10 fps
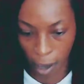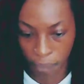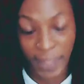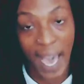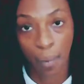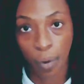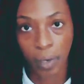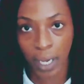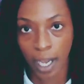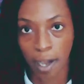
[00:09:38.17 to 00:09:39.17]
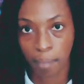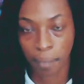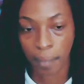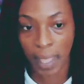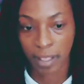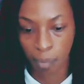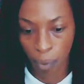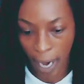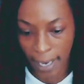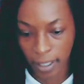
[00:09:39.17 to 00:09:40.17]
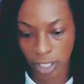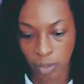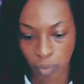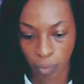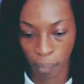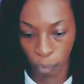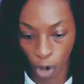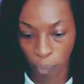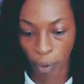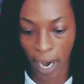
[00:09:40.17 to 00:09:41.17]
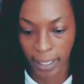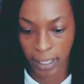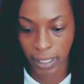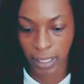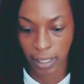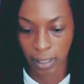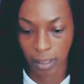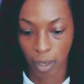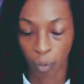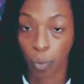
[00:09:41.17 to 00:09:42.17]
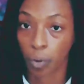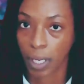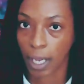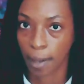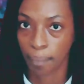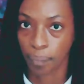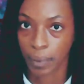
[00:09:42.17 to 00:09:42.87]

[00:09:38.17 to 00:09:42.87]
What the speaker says: That will come, and the practice, more practices will come.